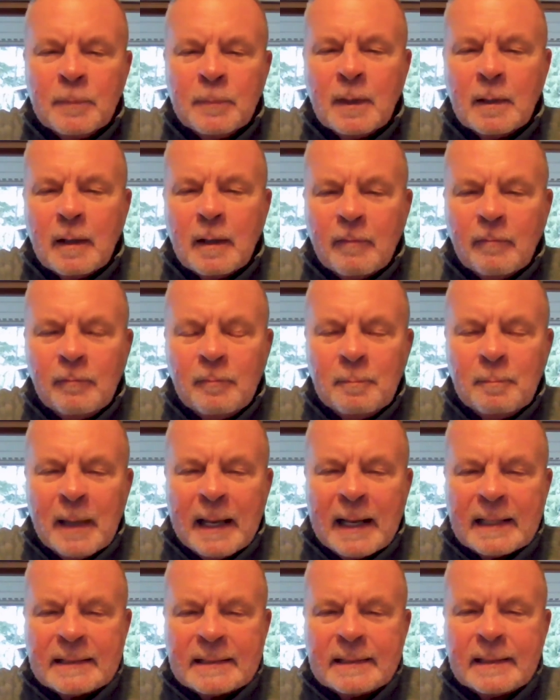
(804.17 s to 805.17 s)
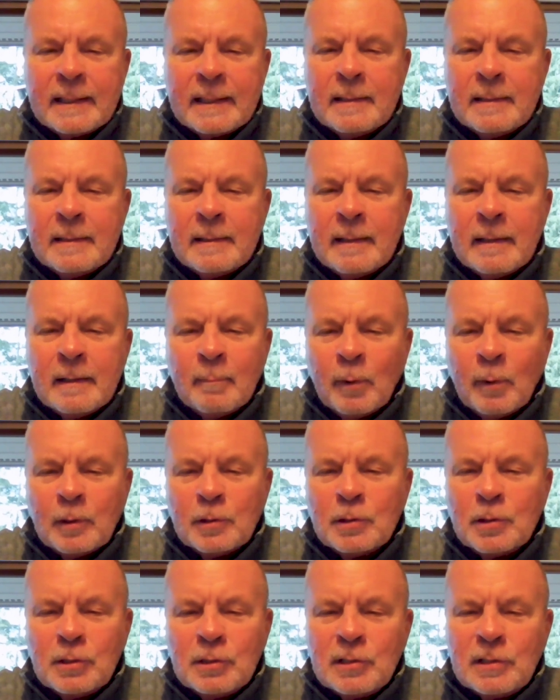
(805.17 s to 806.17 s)
of medicine and
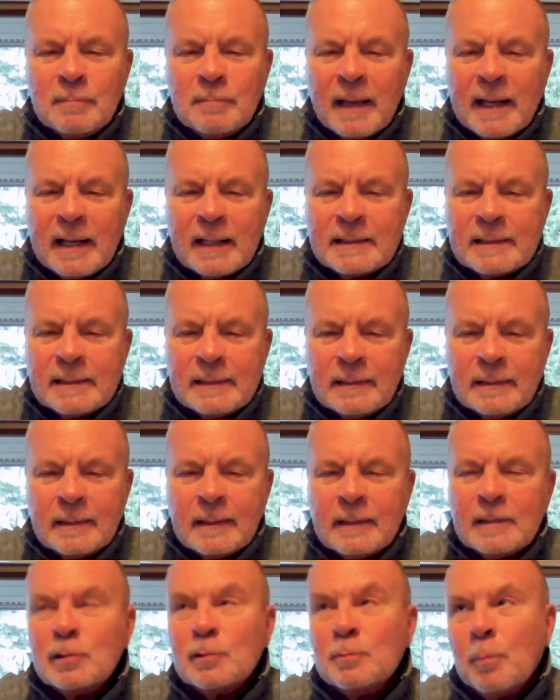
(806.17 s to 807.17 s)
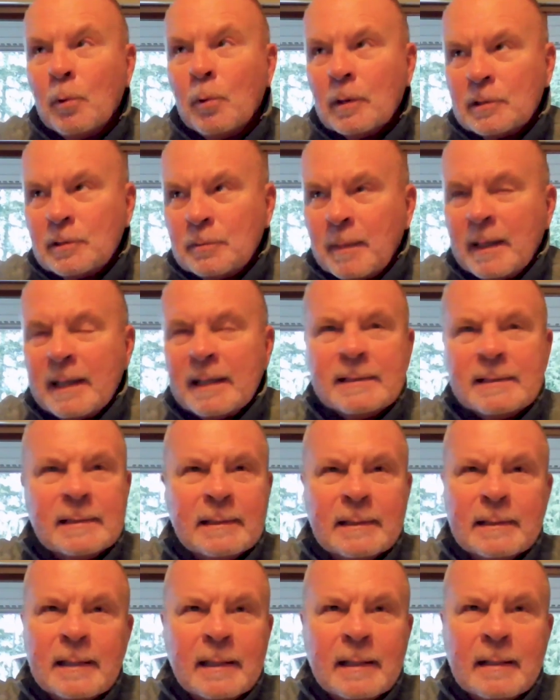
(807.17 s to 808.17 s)
emergency medicine and sports
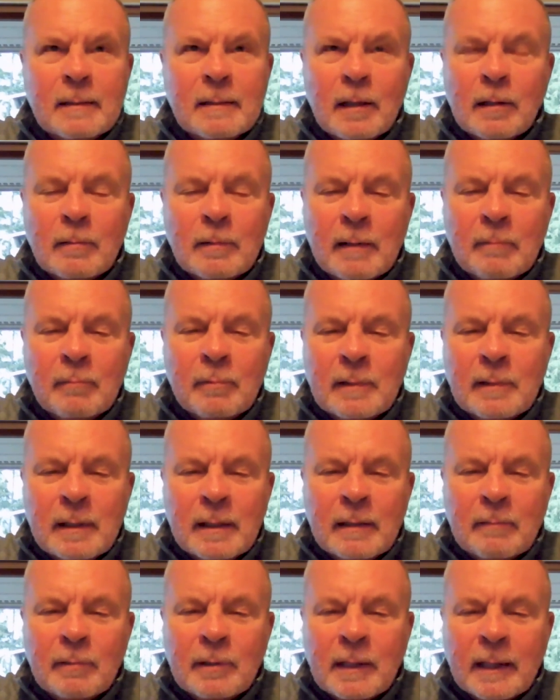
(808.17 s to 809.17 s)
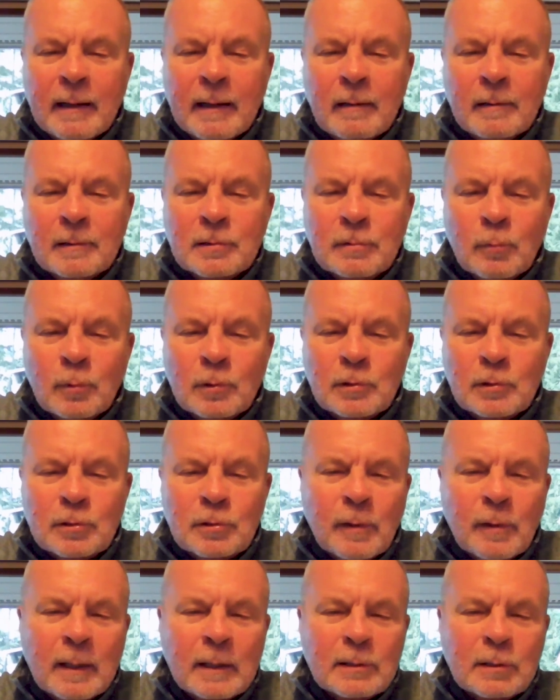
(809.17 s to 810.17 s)
medicine and you know and, every, and everything else. And we're just
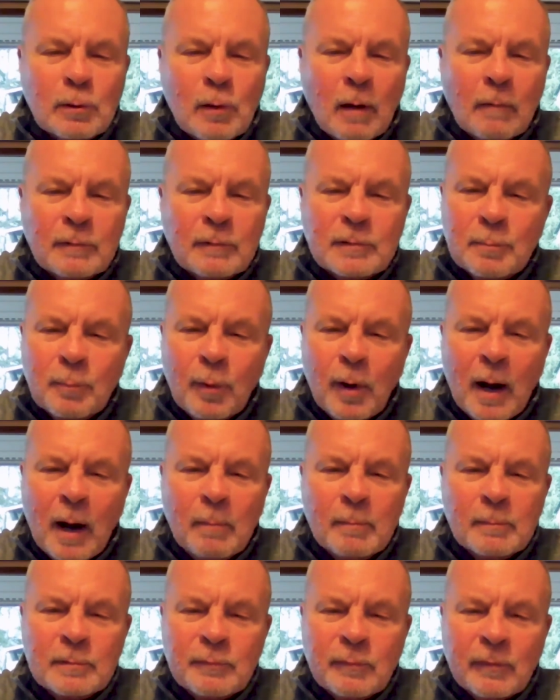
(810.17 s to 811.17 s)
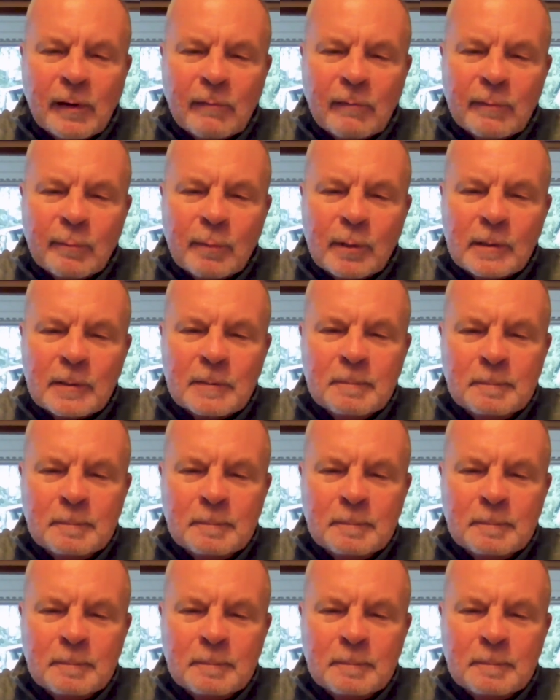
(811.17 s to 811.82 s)
trying to solve some problems for everybody.